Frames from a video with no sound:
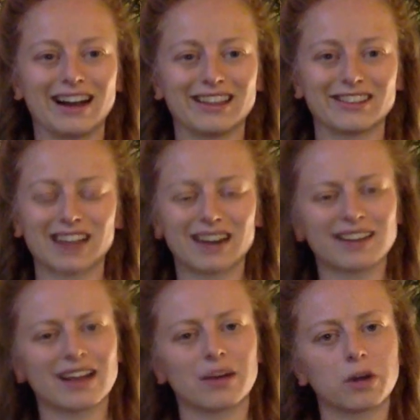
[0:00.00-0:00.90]
There's not a
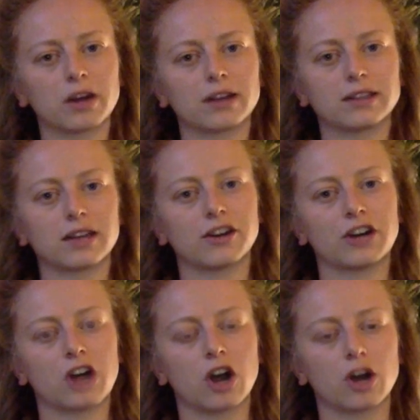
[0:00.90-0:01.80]
lot of work done on your
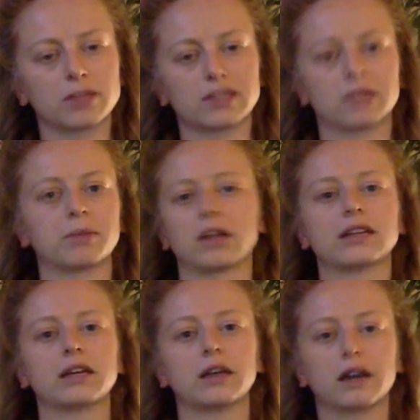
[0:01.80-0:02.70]
arms
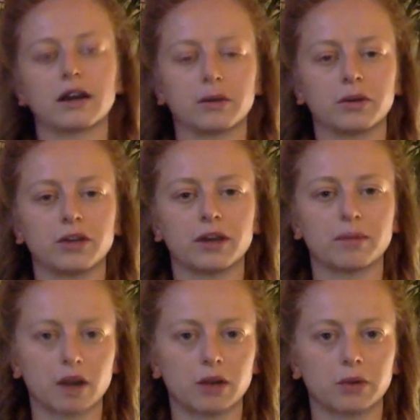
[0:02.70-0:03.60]
typically when you get
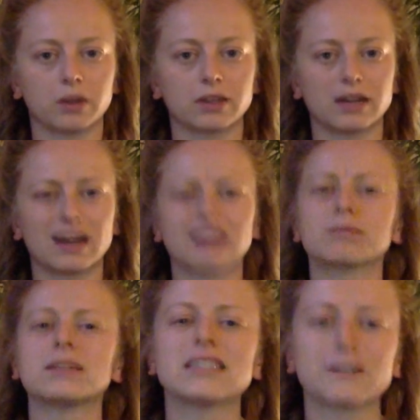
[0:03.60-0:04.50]
body work done. Not
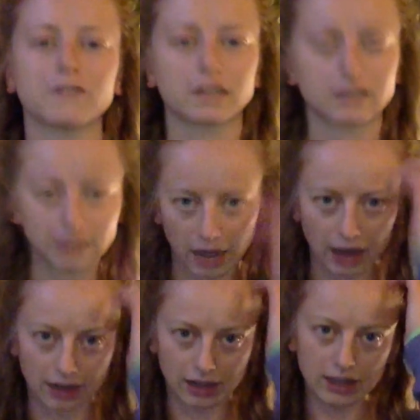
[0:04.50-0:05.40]
specifically, not
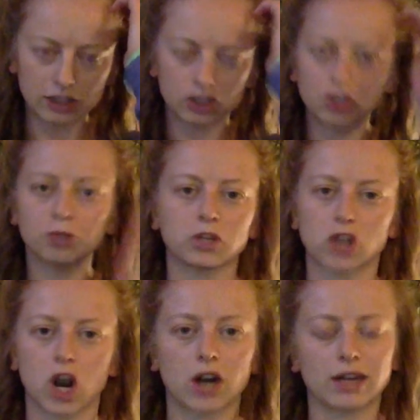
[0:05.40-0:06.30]
super
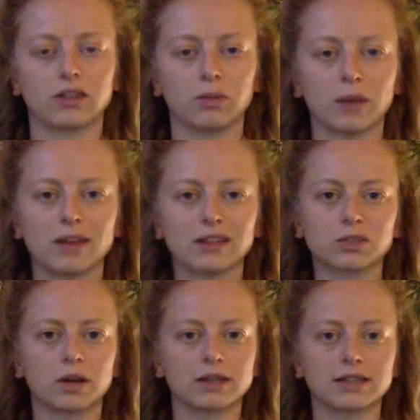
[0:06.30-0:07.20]
targeted the way this
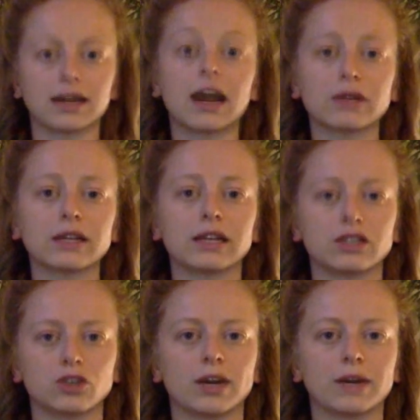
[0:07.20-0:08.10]
was, and I really
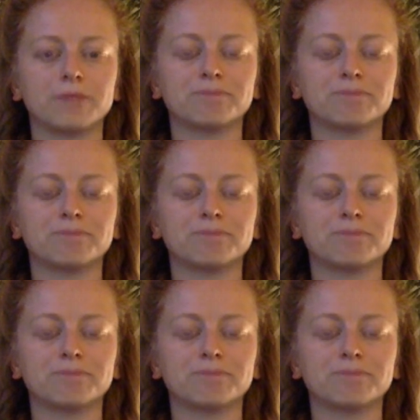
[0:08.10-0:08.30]
enjoyed it.